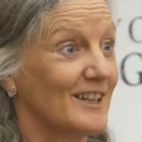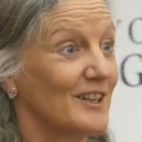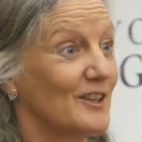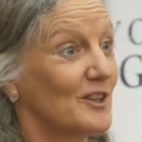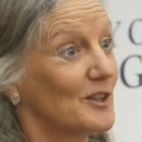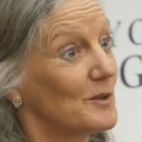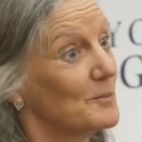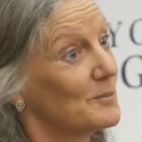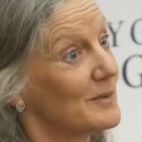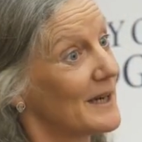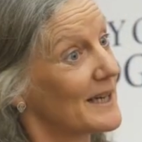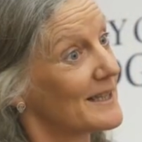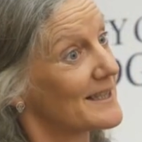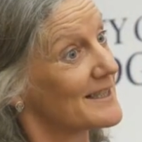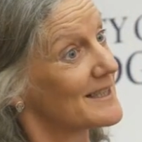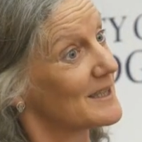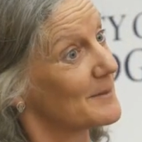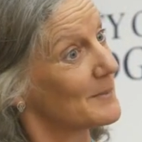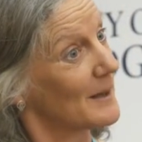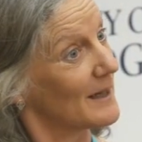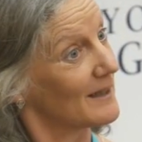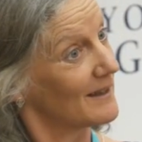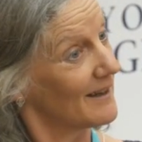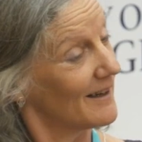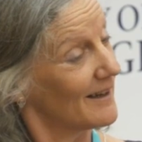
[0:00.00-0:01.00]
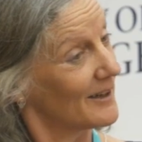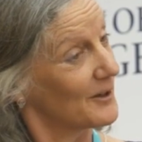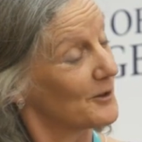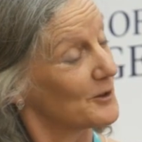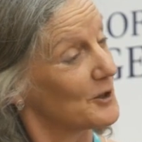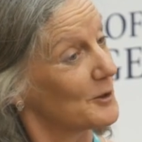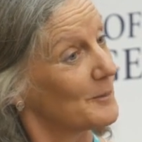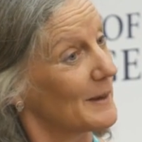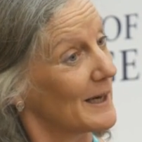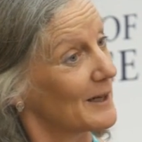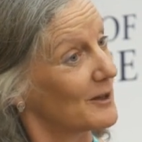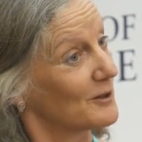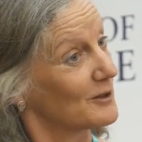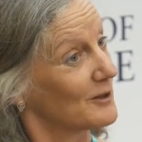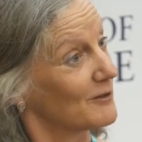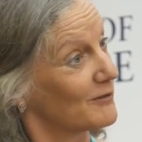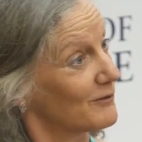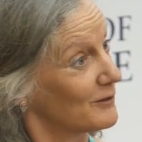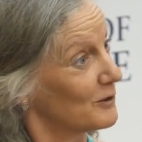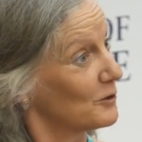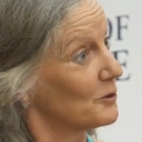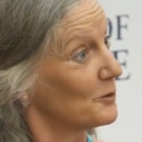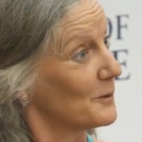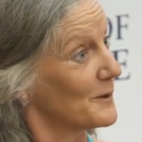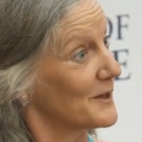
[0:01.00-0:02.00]
You can practice it by lying on your back on the
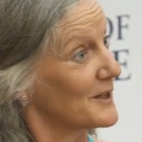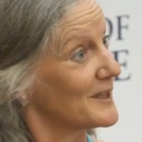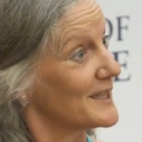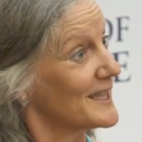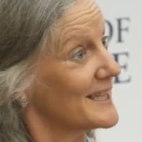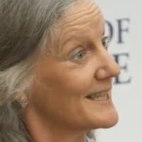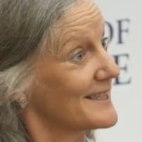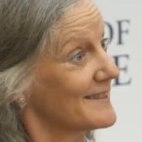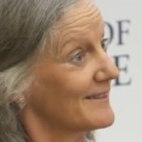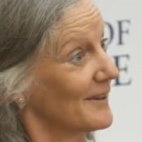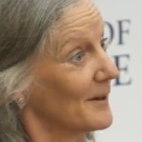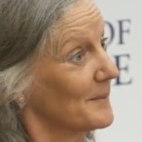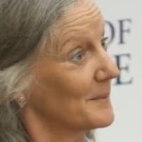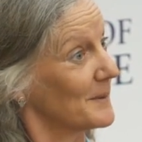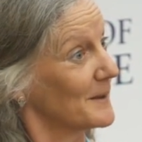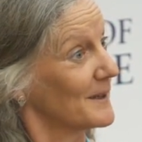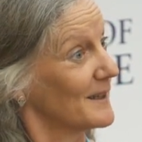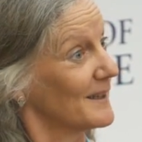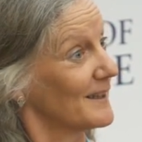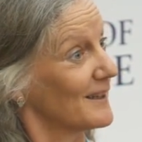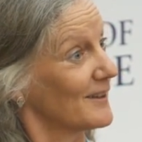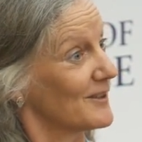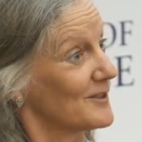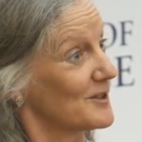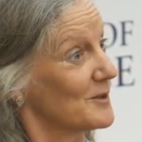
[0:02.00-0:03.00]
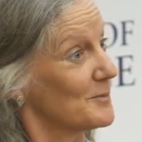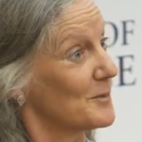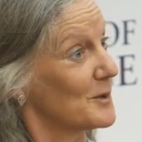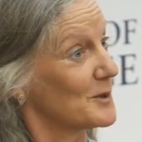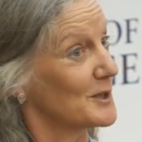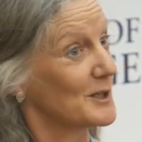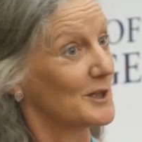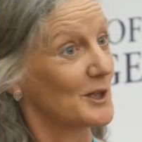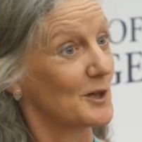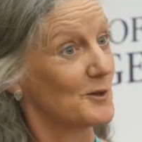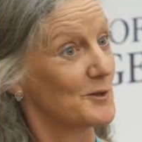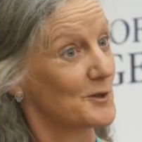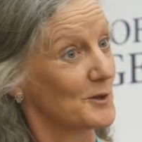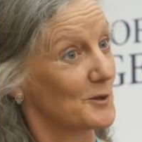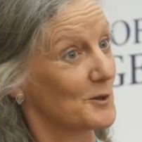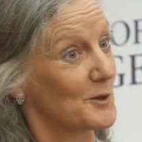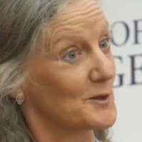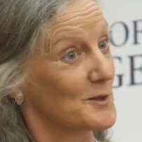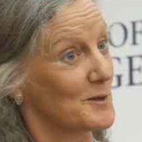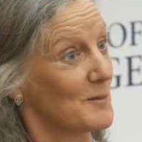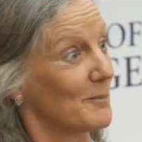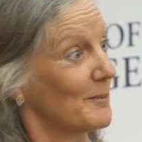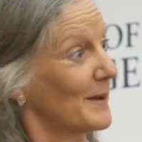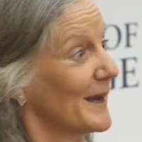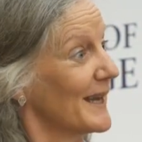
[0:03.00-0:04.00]
floor with your knees up, because your body knows you're
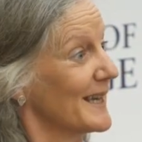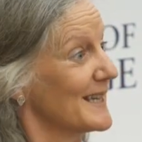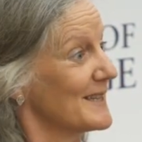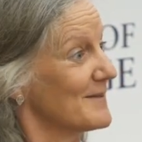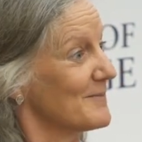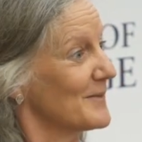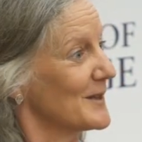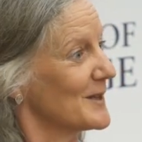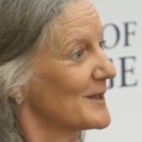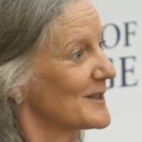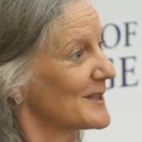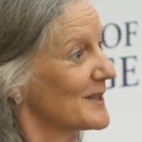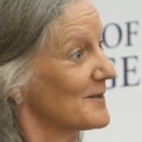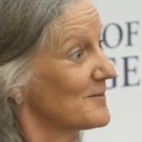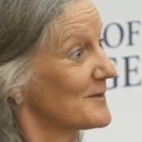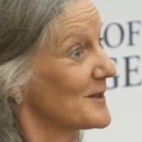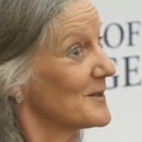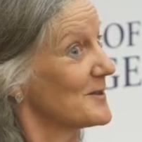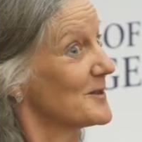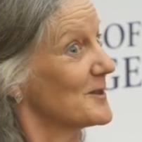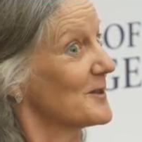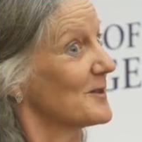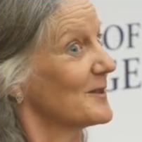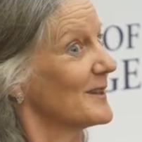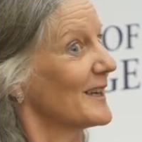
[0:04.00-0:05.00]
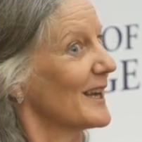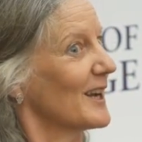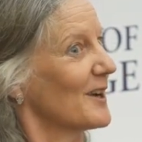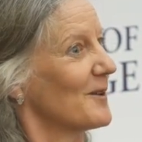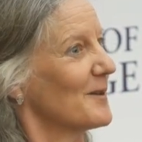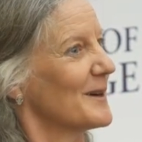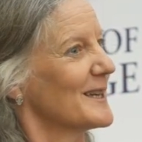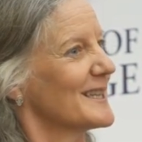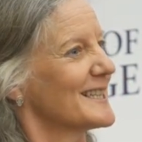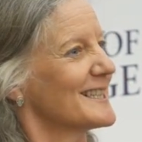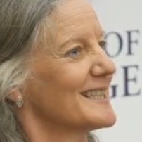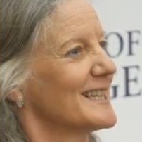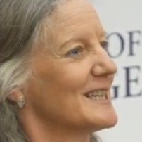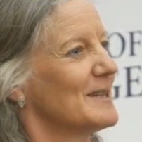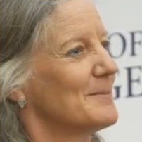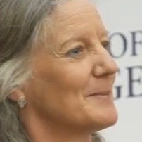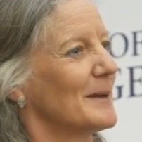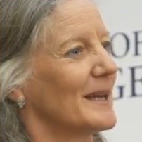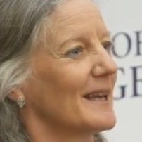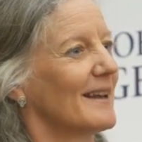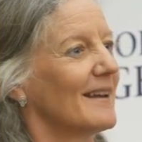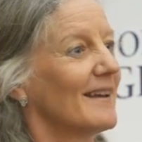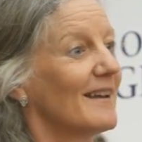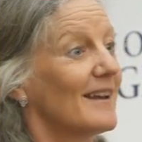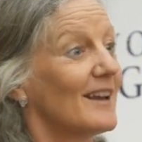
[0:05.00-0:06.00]
not in bed, but sometimes you can get quite
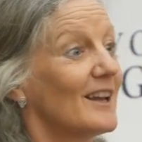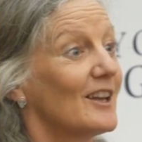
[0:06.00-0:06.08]
sleepy.